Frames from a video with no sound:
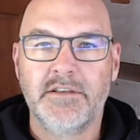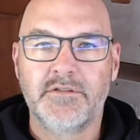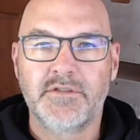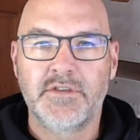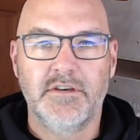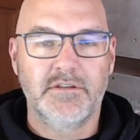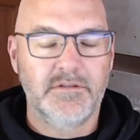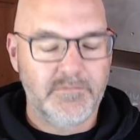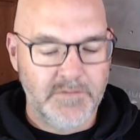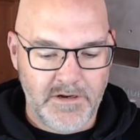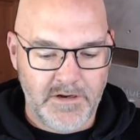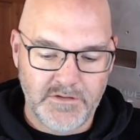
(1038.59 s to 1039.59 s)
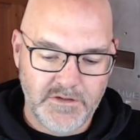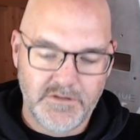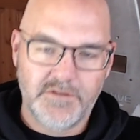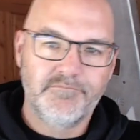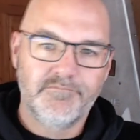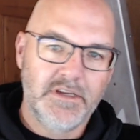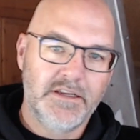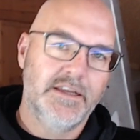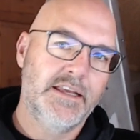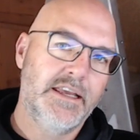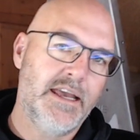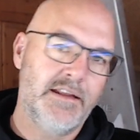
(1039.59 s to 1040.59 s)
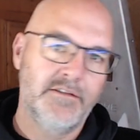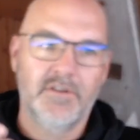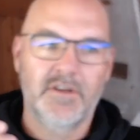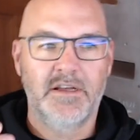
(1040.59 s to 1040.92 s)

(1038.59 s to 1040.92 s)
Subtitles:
So, you know, just again,